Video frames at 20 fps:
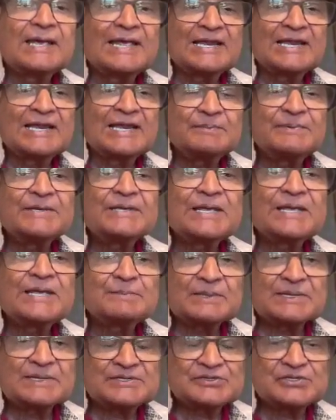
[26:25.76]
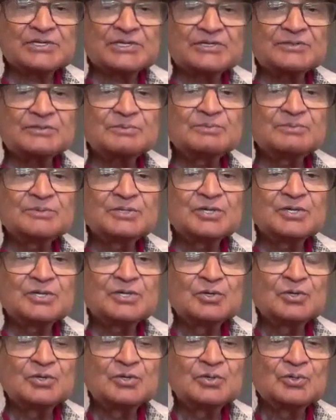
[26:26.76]
helping a person
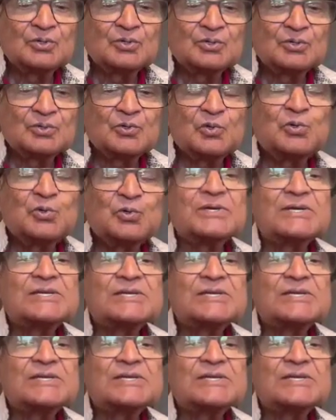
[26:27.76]
who